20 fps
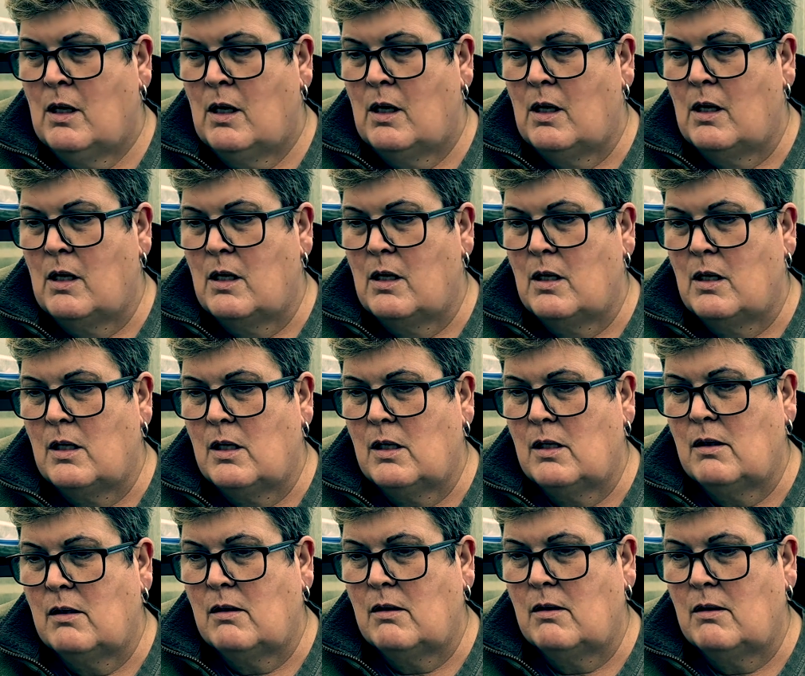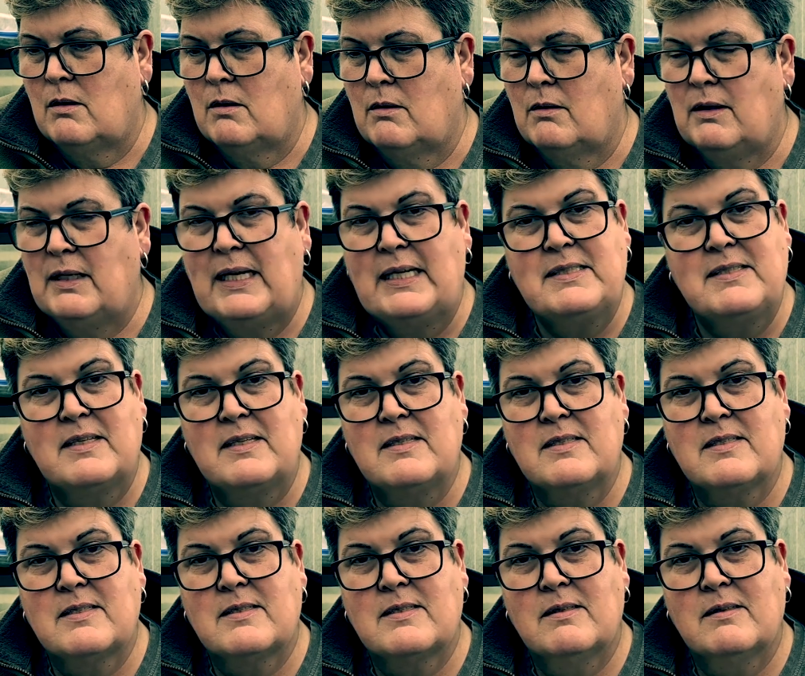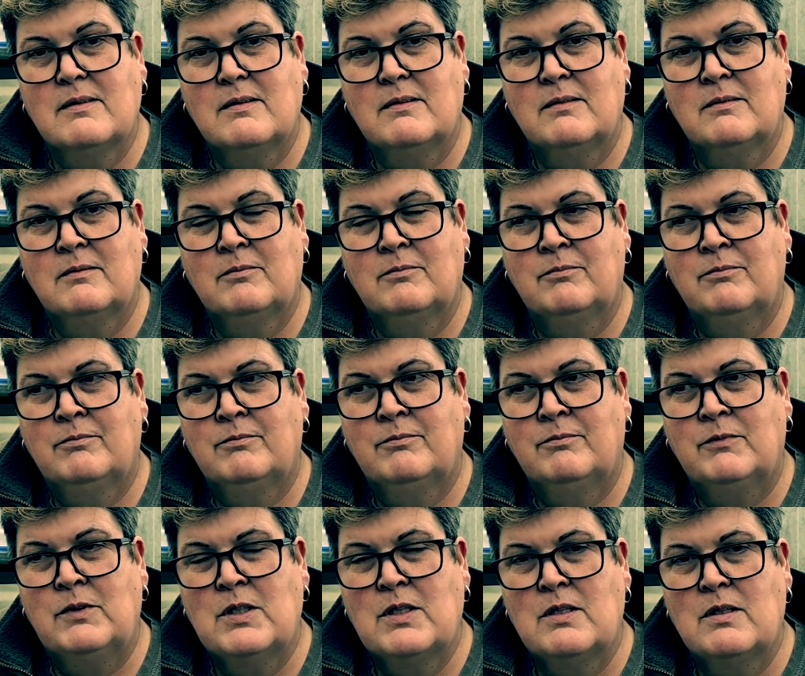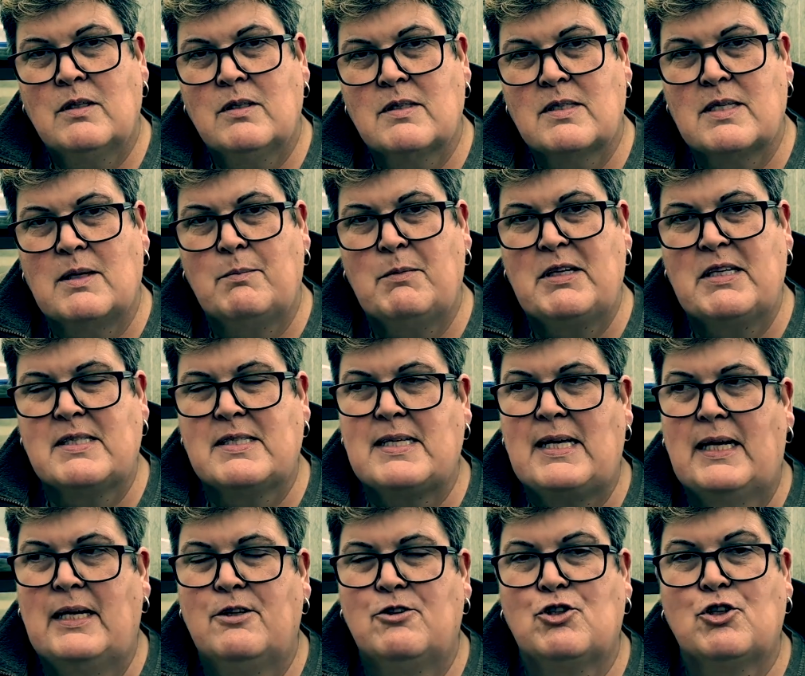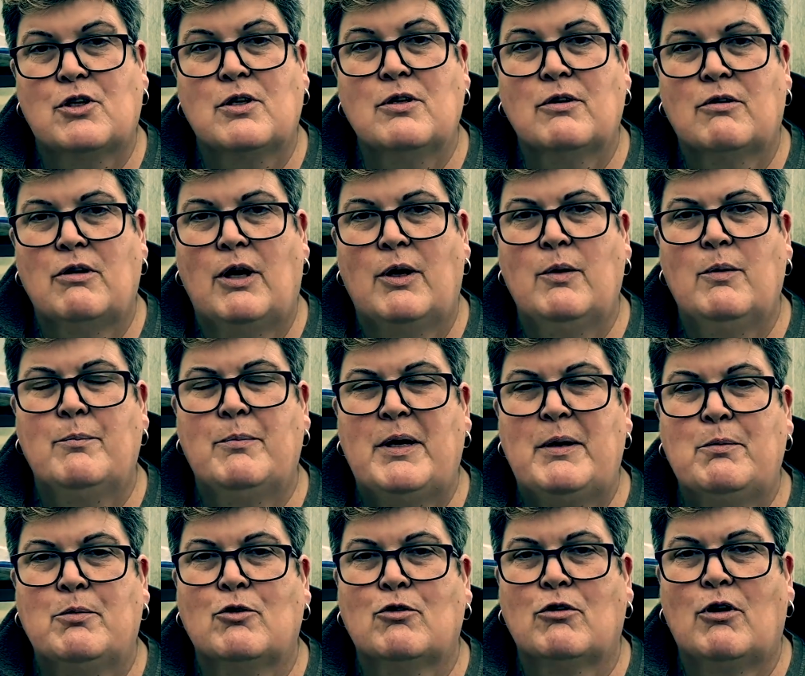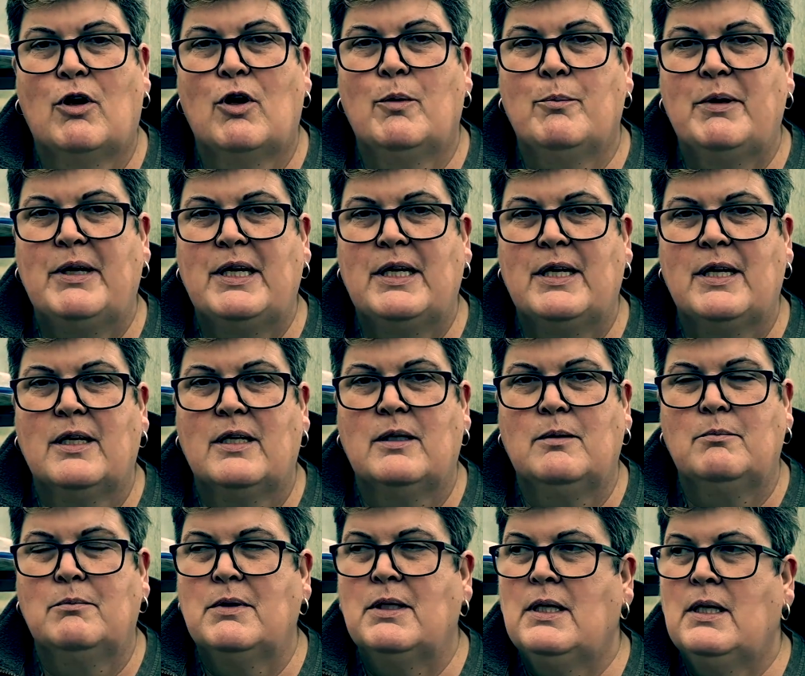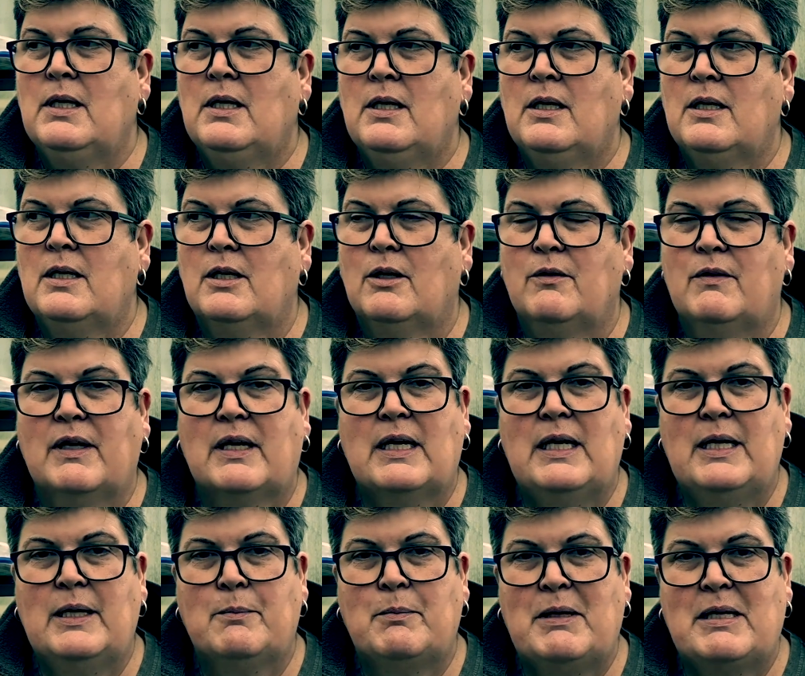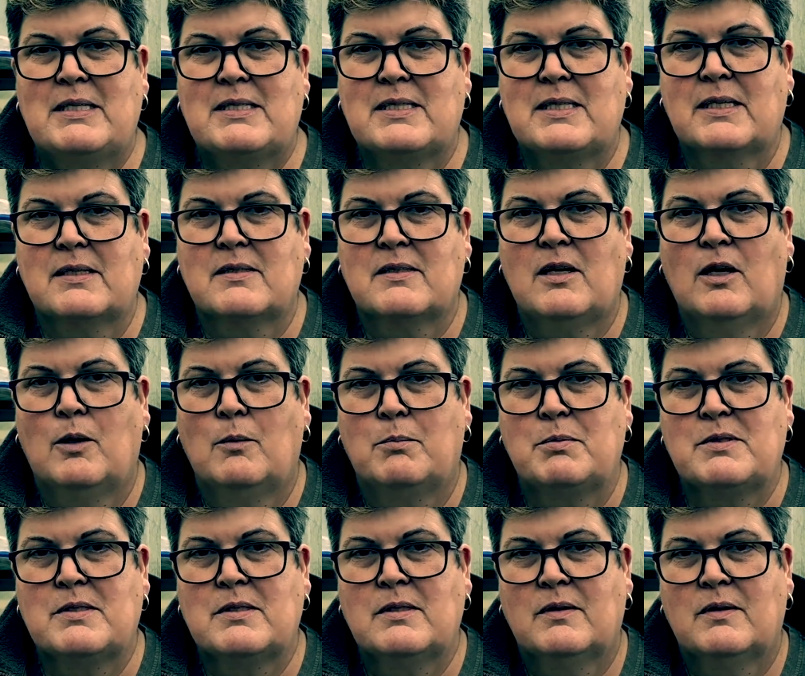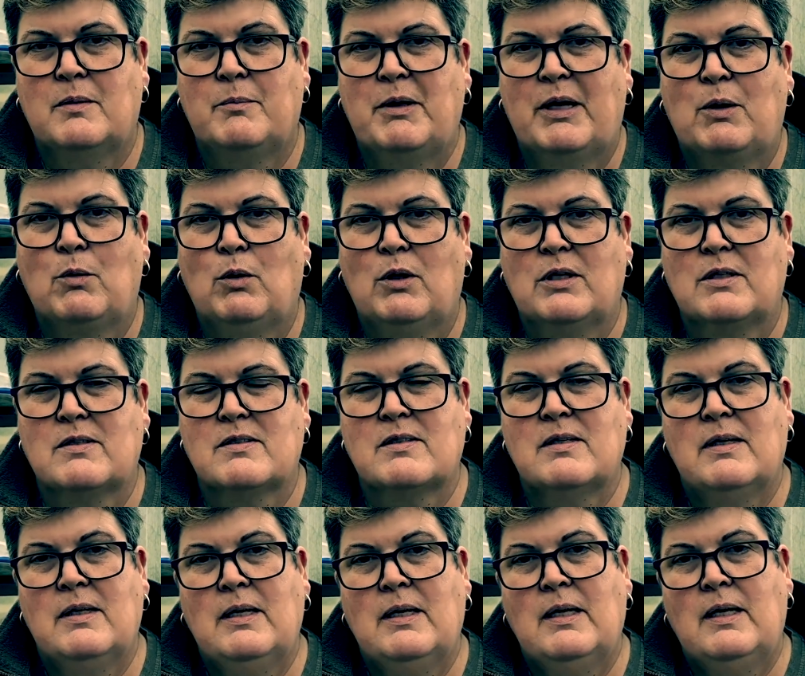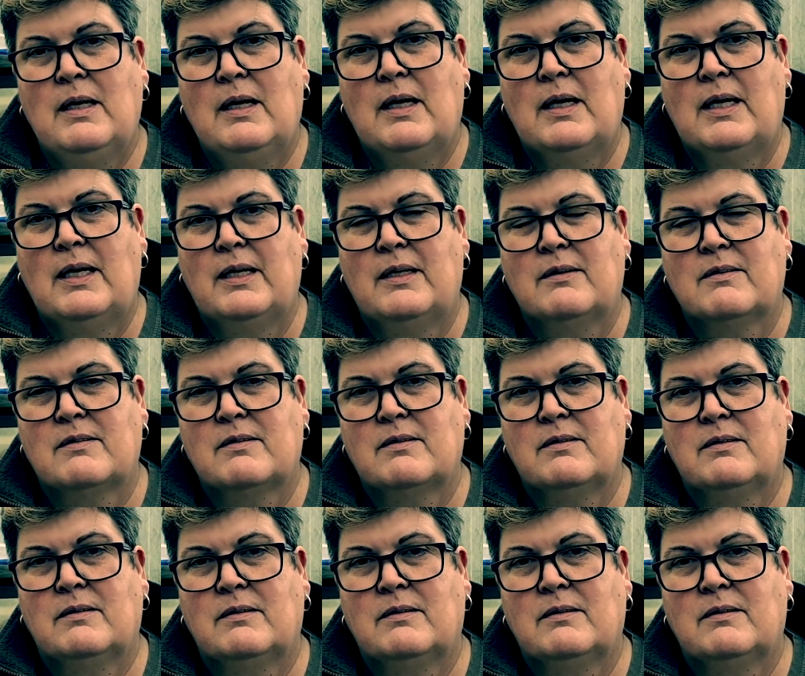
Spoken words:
lettuce, some of the salads you can grow, and people grow them in you know, the clear plastic tubs, the big ones, and